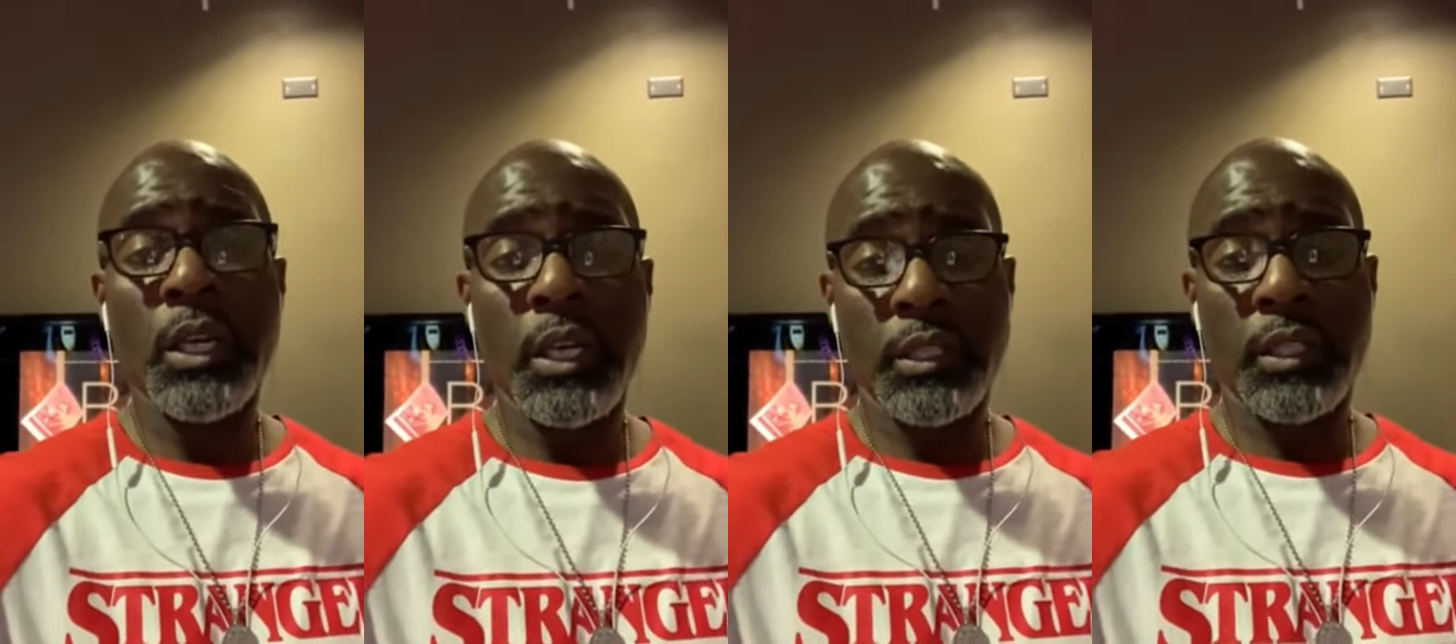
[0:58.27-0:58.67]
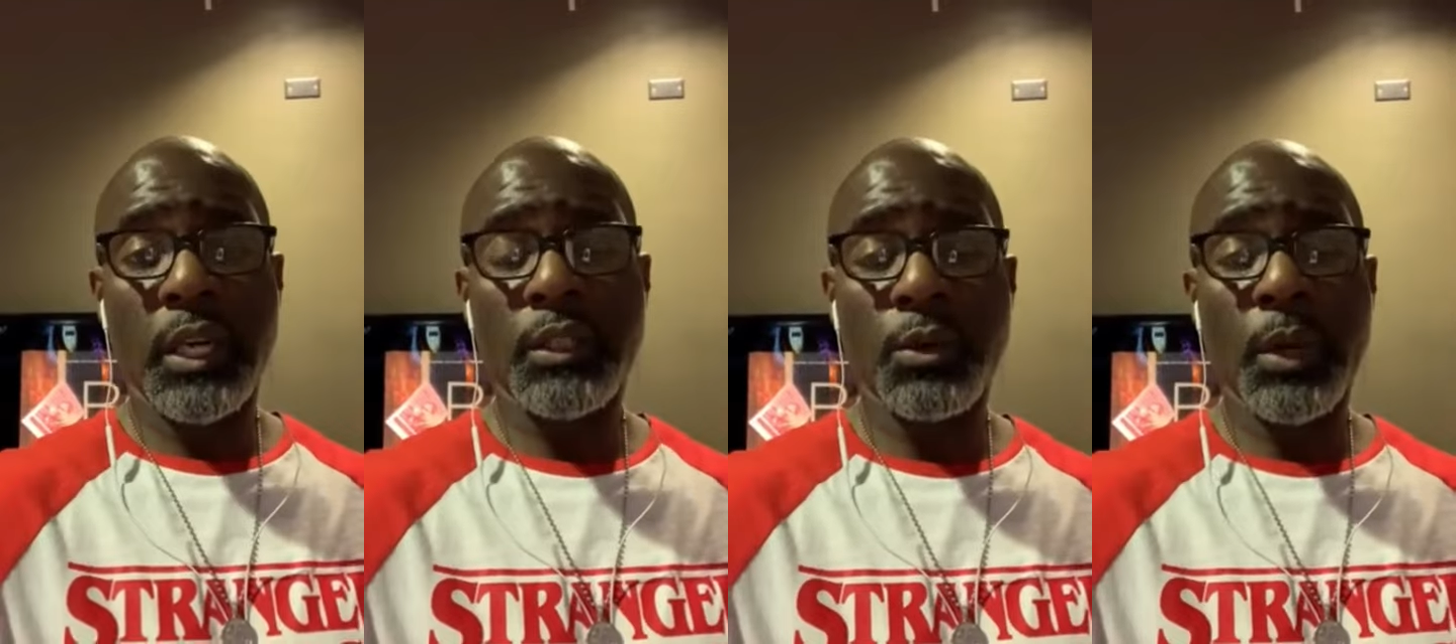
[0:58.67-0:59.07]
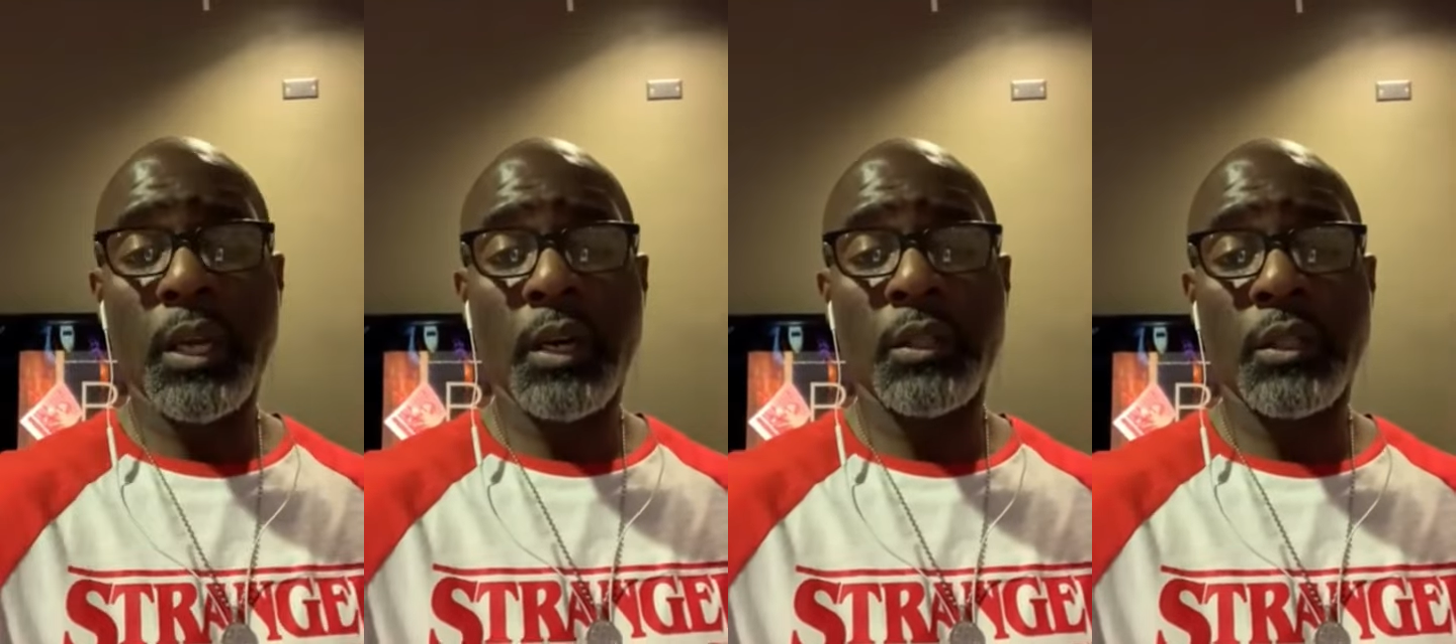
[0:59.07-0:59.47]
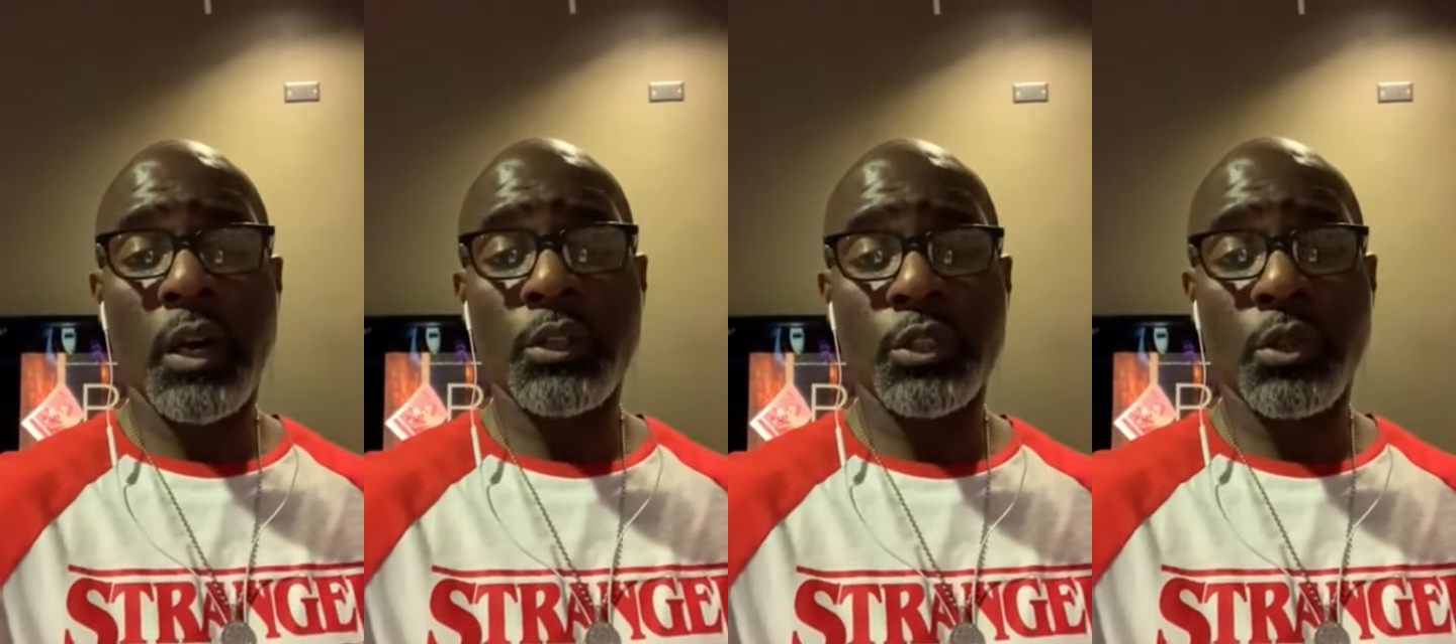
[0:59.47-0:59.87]
It's another great
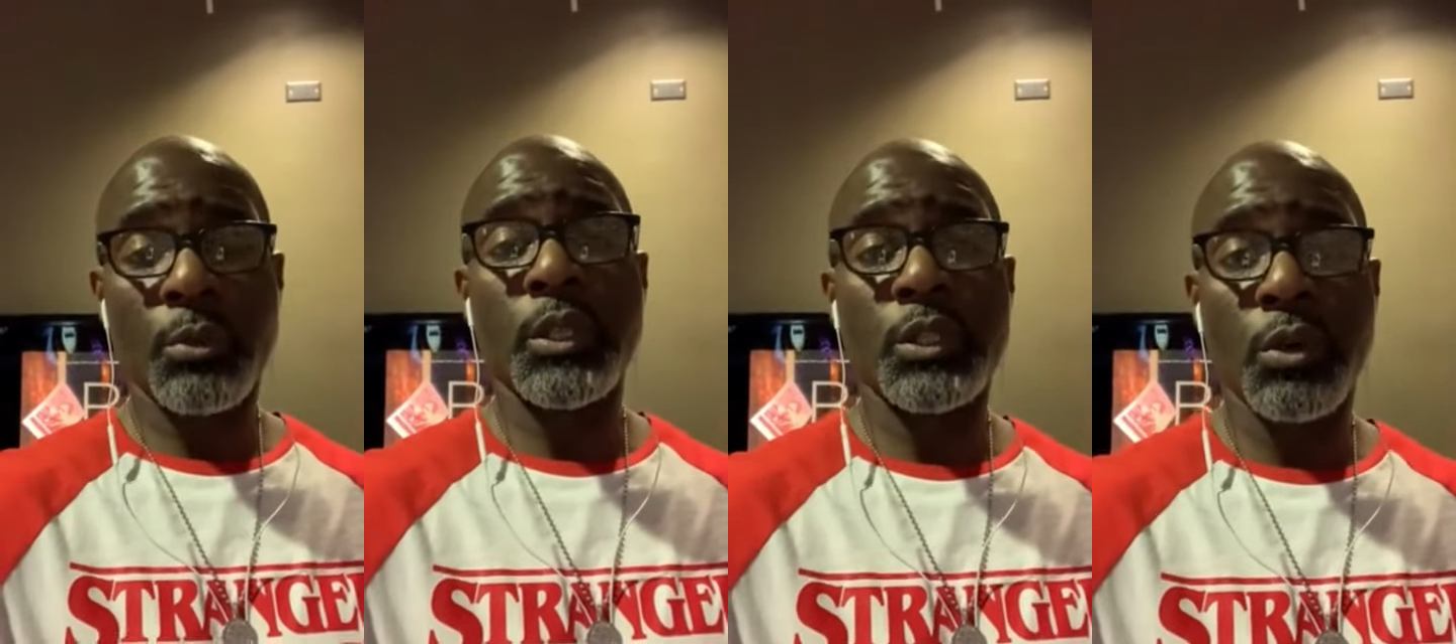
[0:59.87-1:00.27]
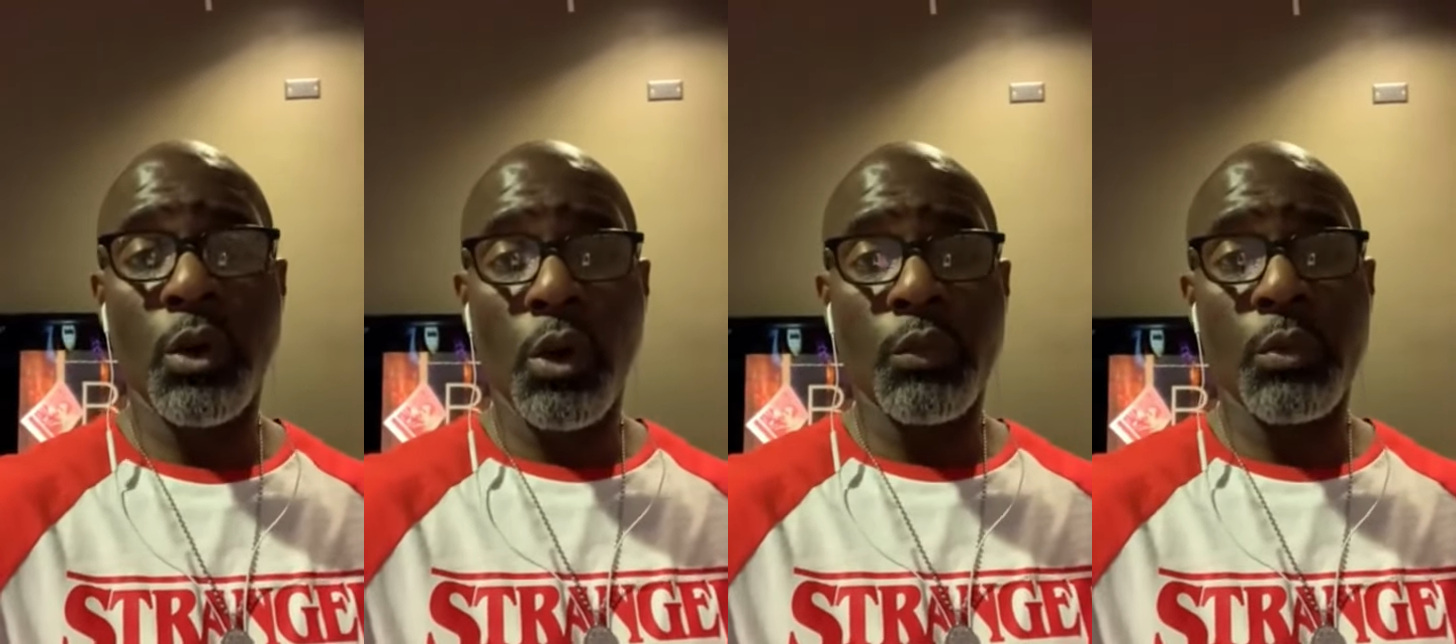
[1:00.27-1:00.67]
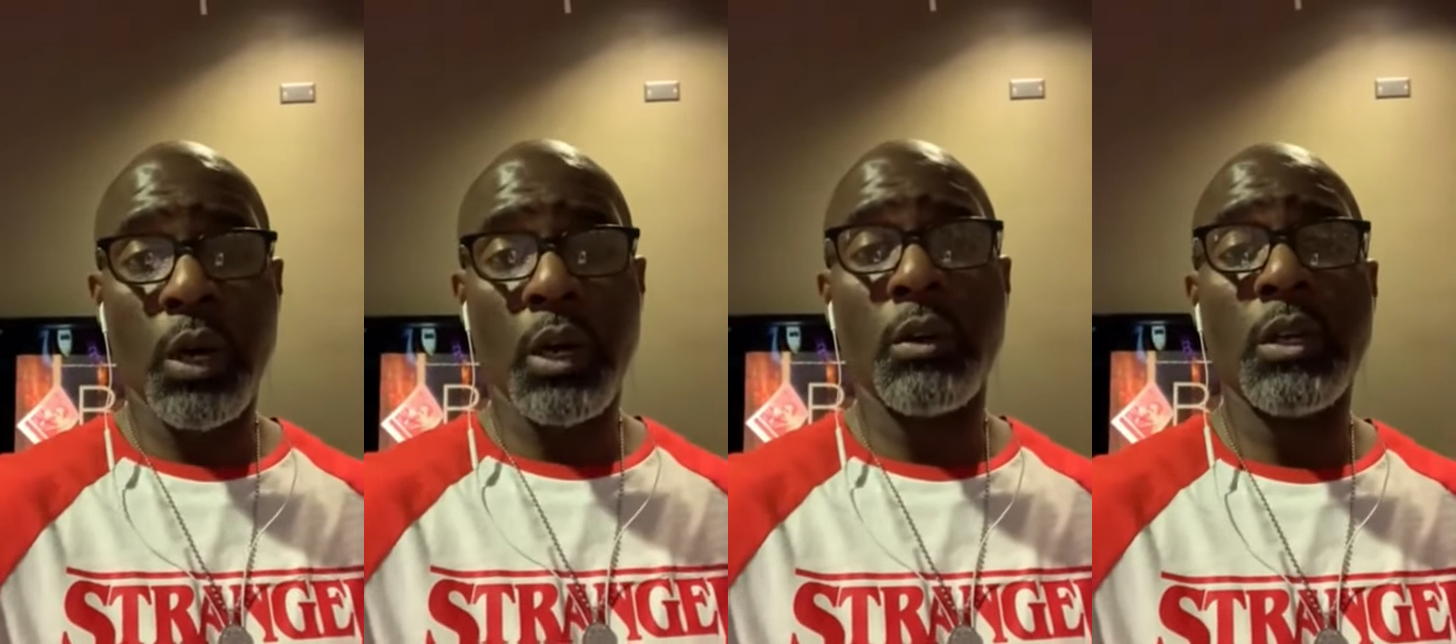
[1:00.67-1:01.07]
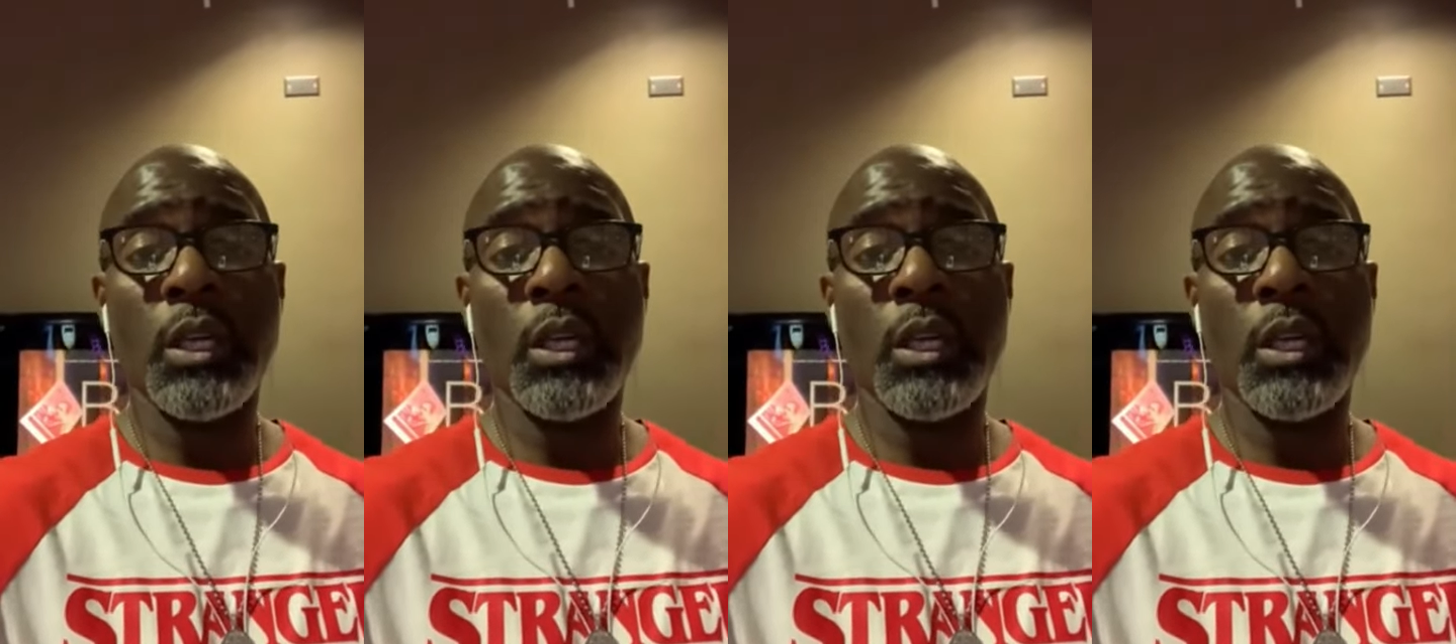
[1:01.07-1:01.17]
underdog story. So overall,